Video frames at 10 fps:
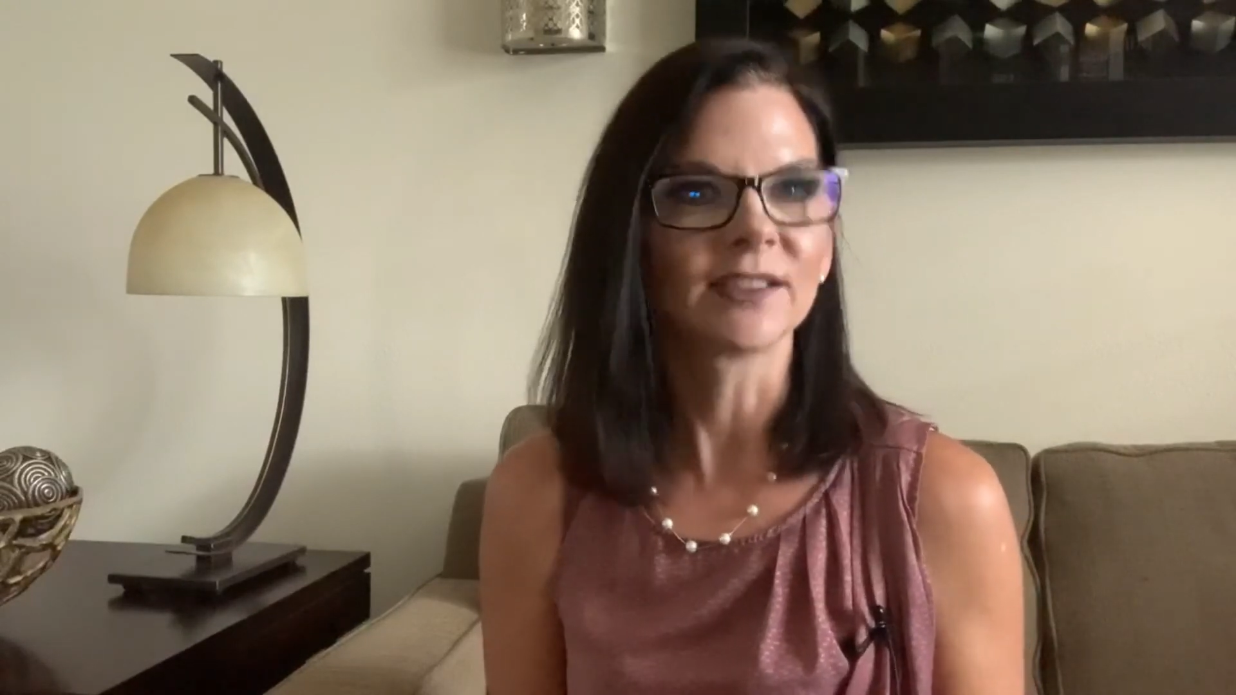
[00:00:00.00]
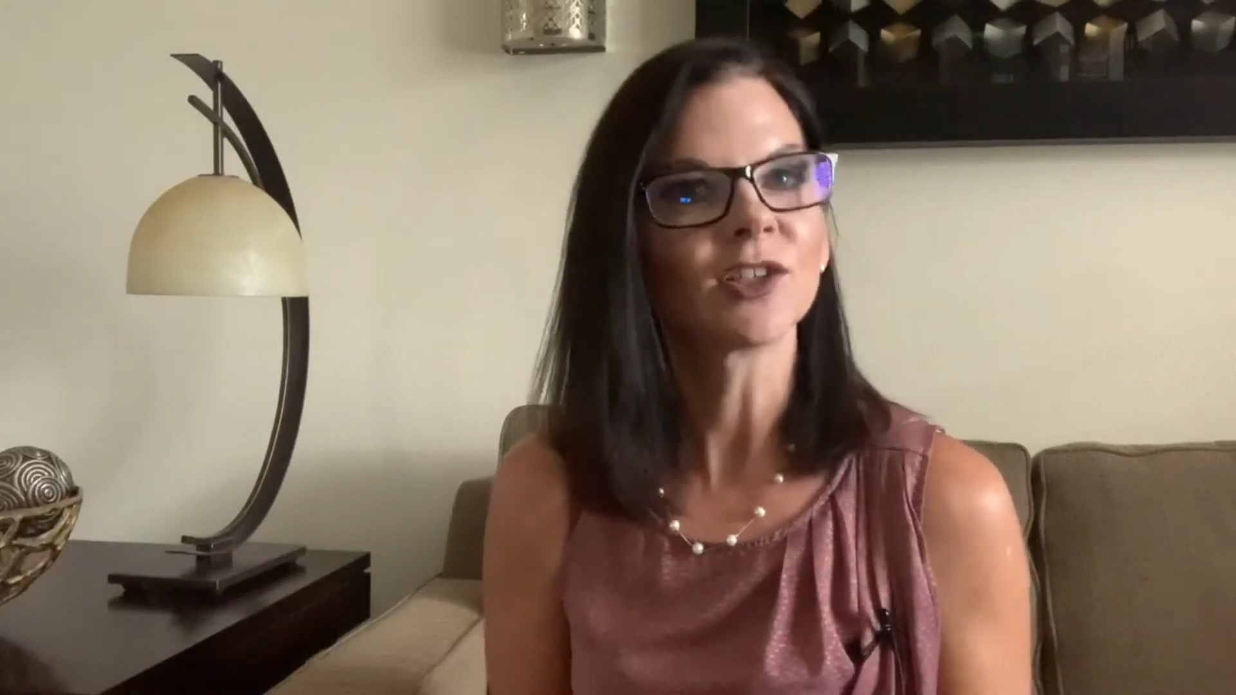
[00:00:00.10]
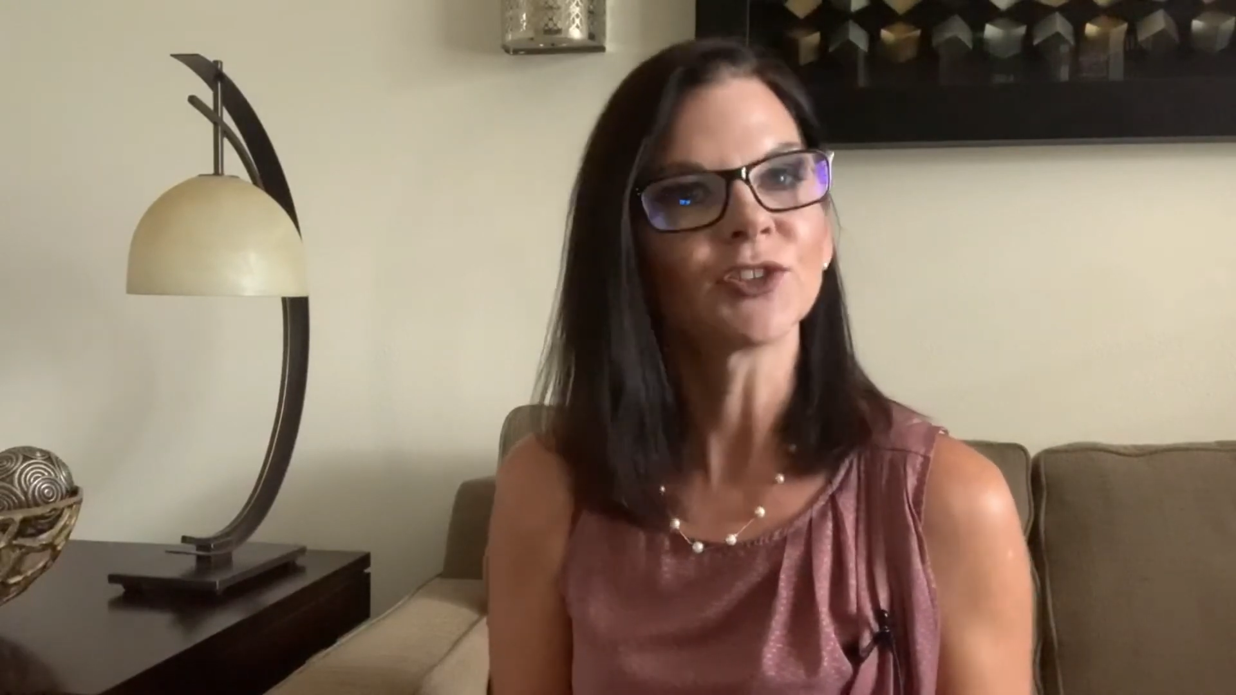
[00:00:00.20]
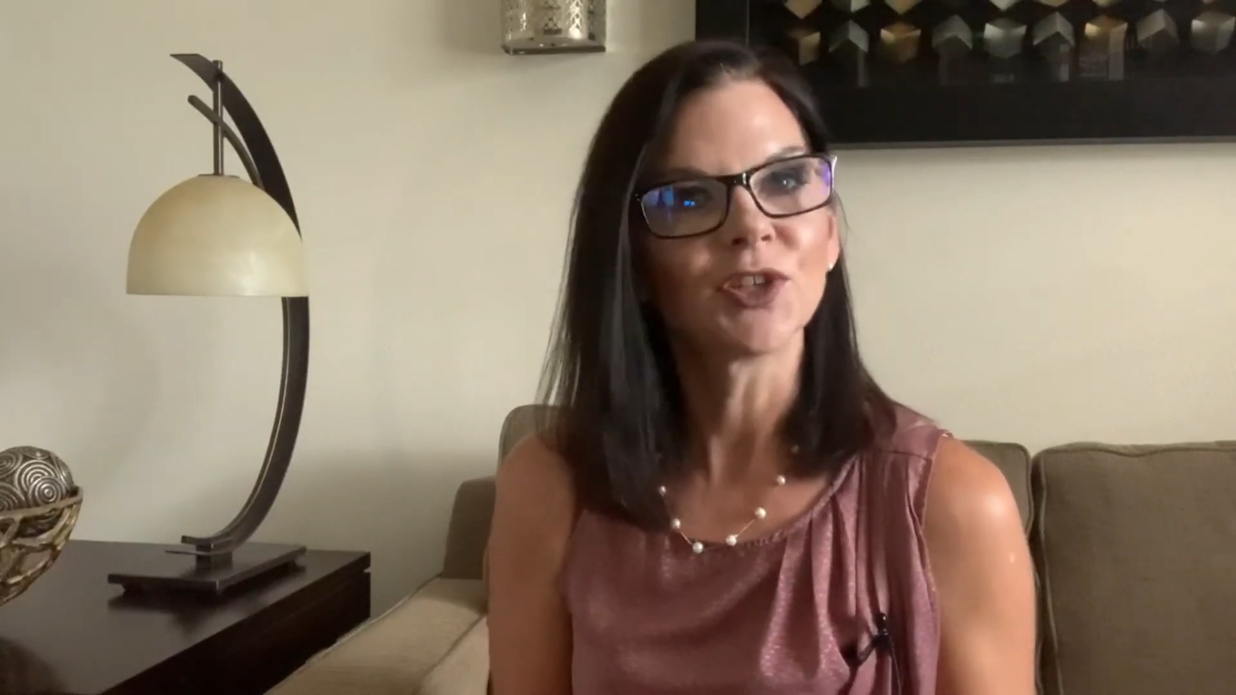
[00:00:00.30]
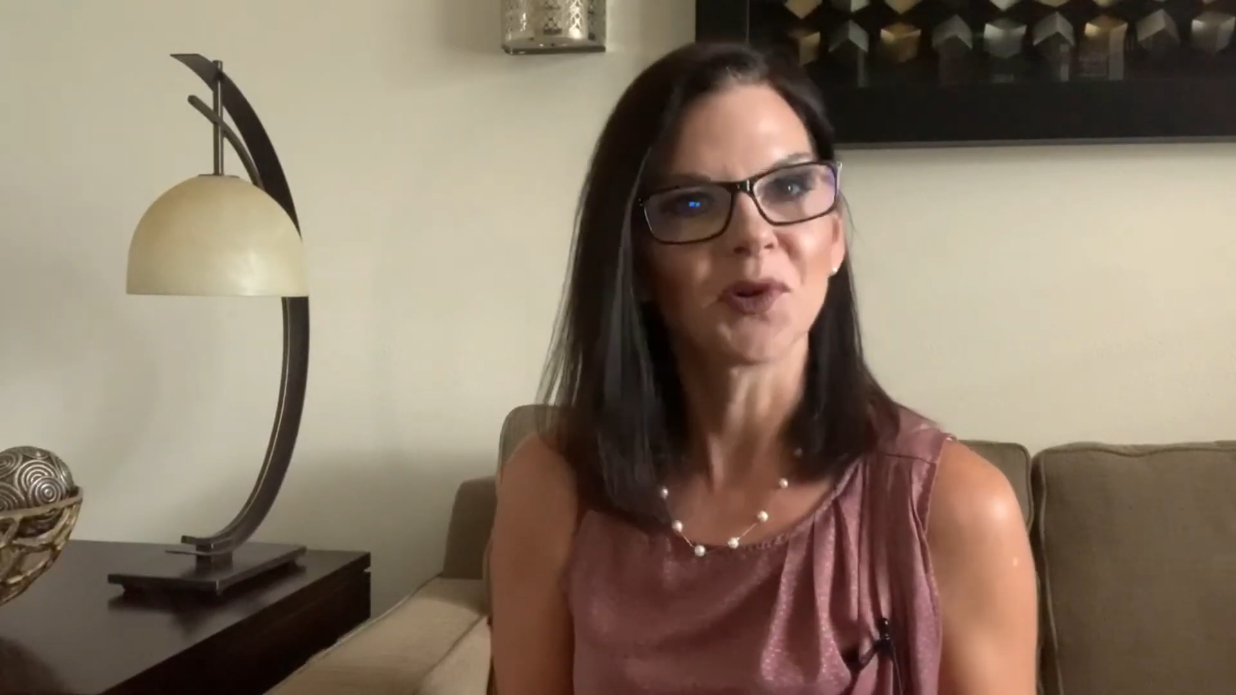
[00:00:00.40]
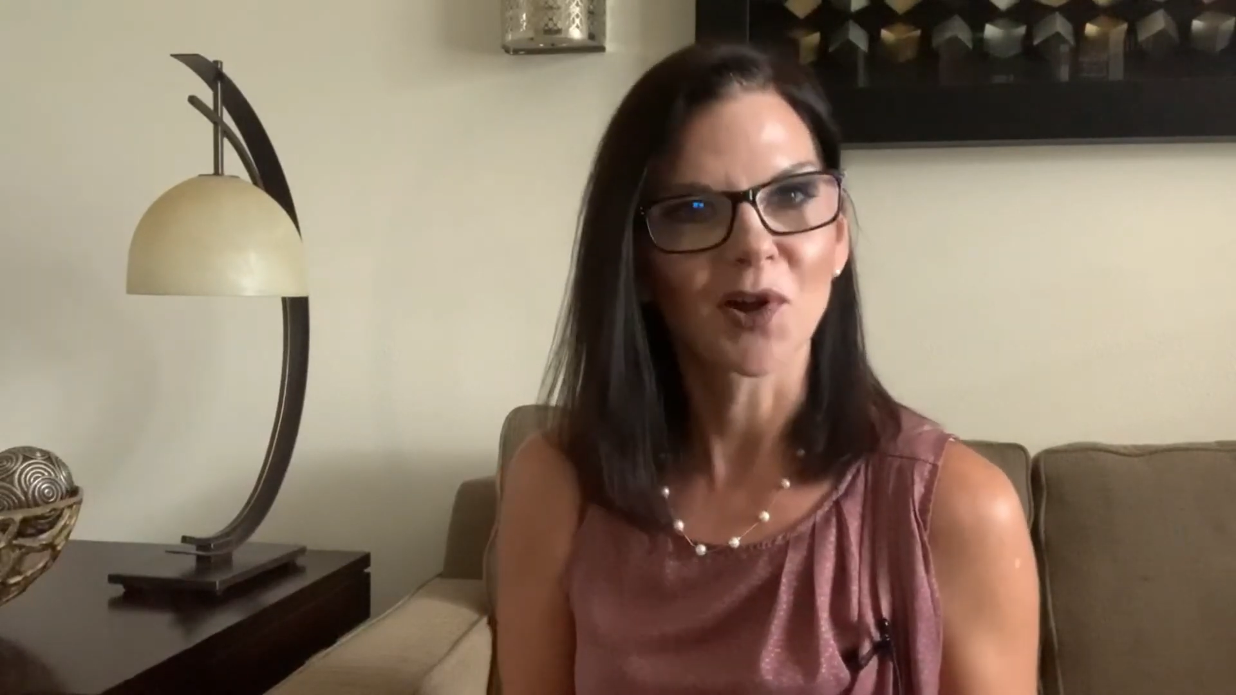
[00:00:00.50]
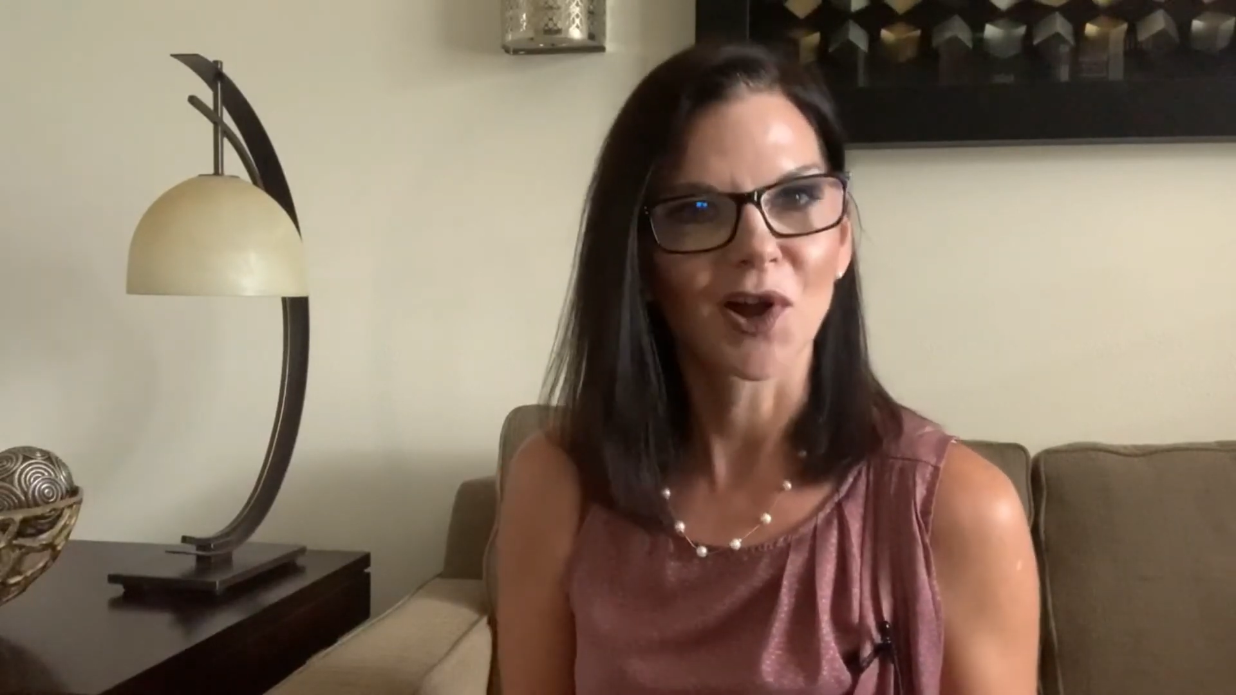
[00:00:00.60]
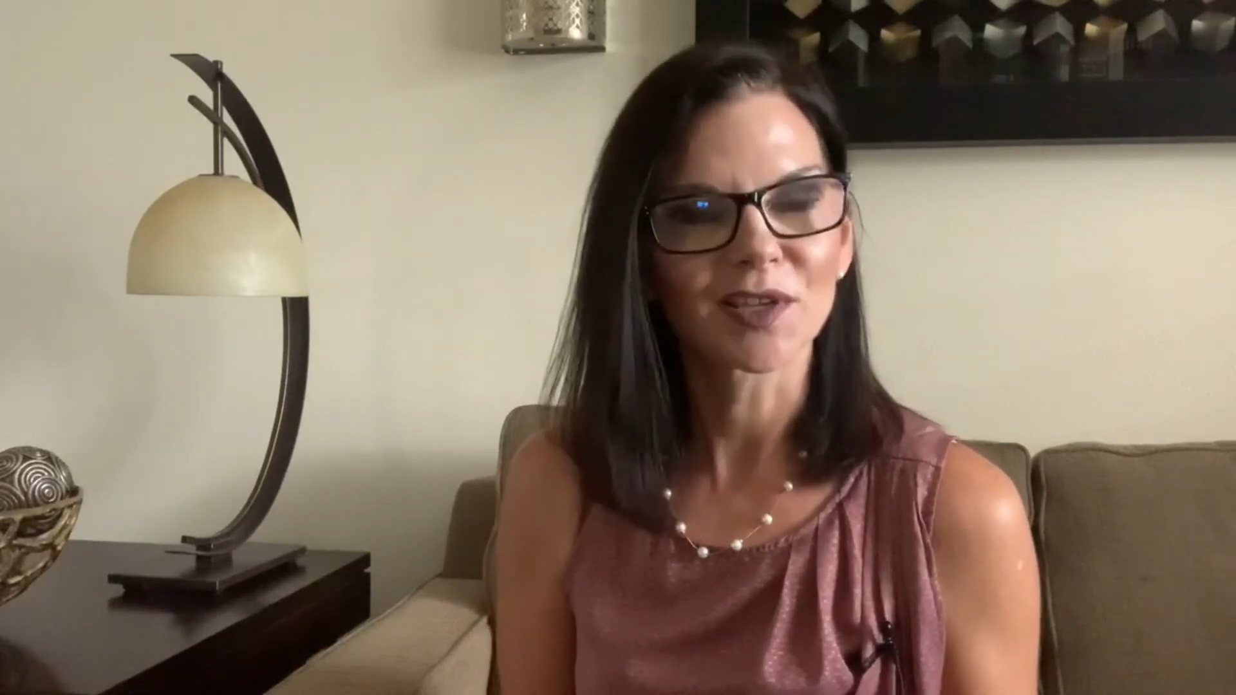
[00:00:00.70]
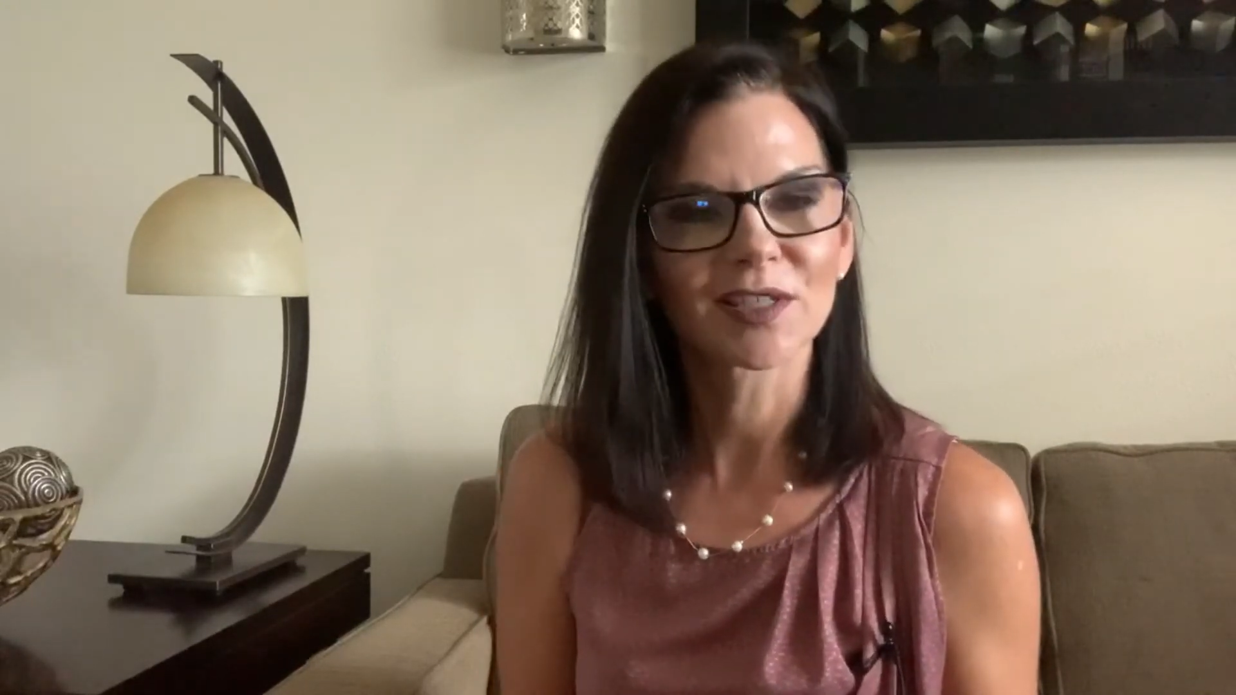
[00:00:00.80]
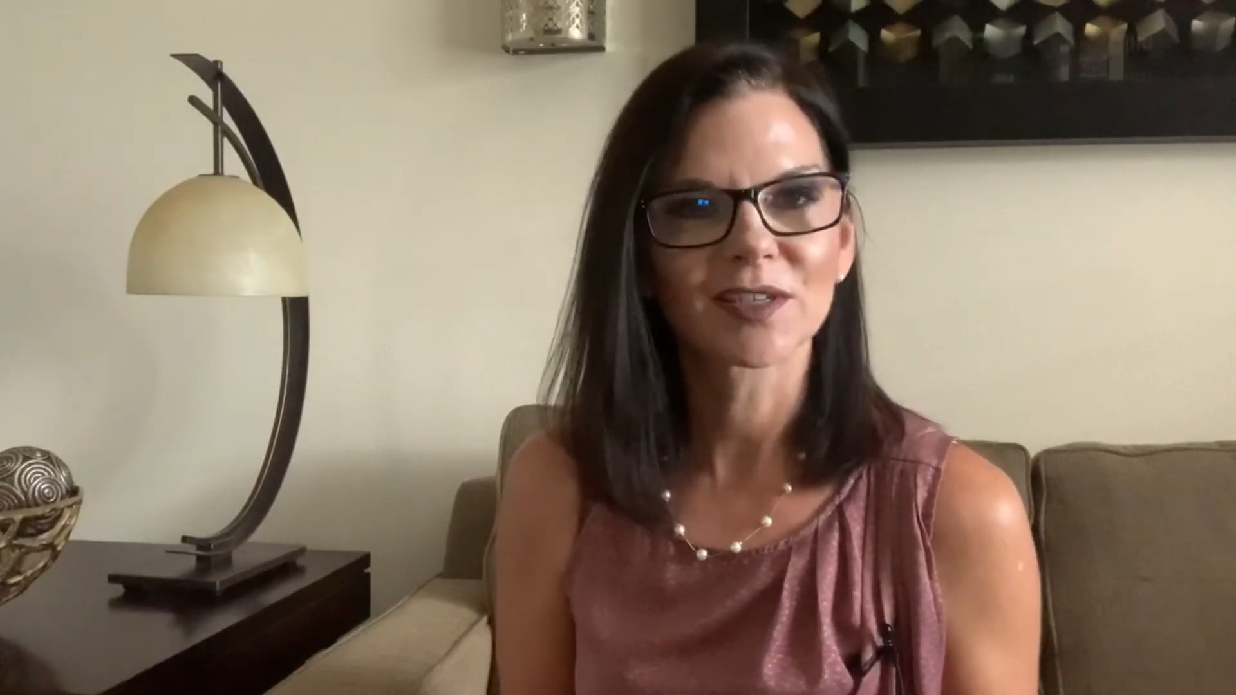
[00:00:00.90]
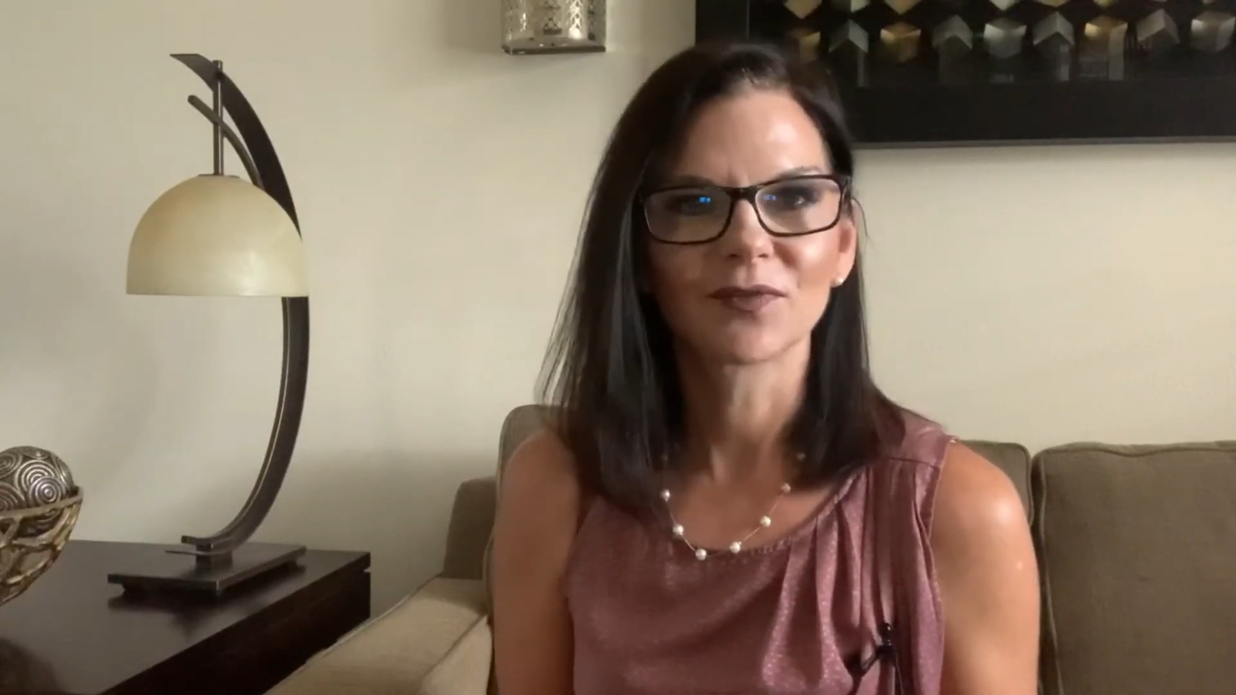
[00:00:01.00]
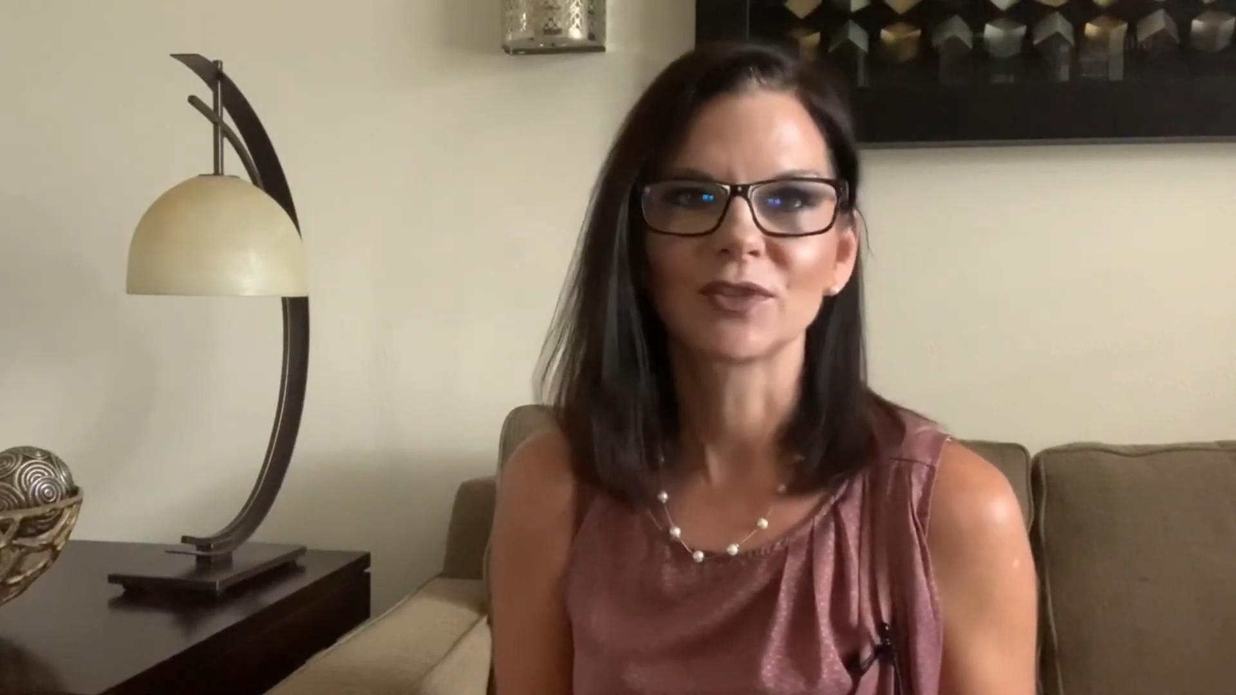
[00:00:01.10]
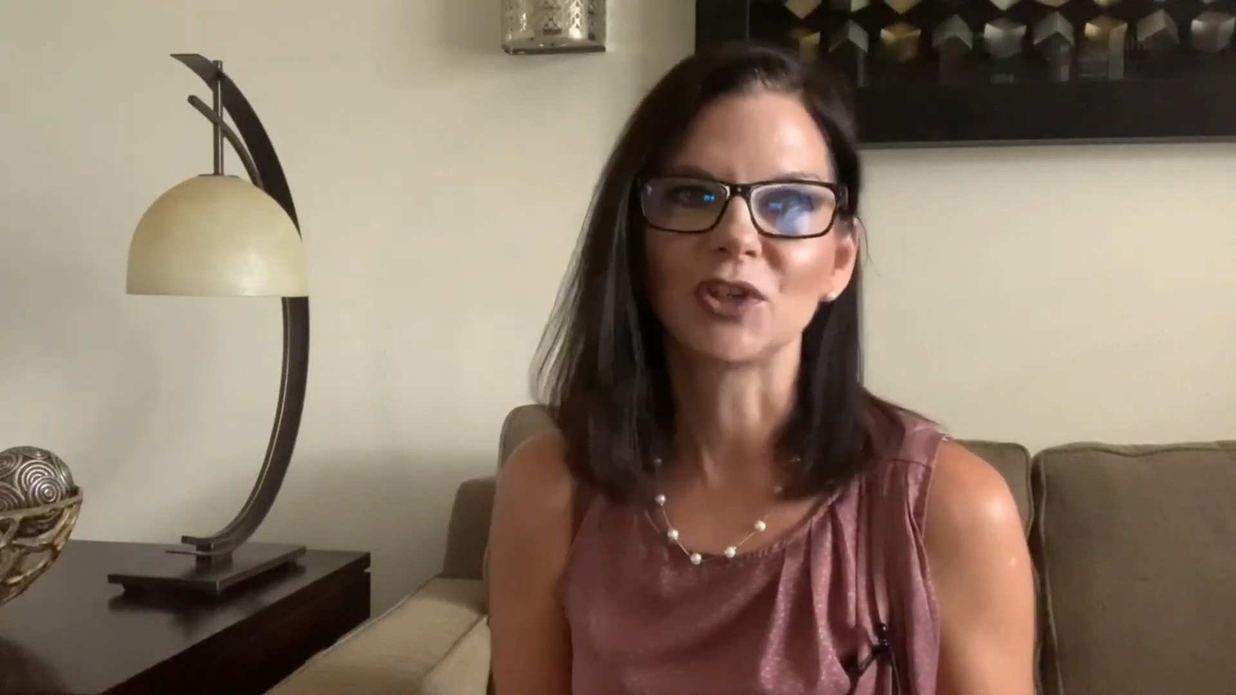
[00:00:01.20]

little to no cost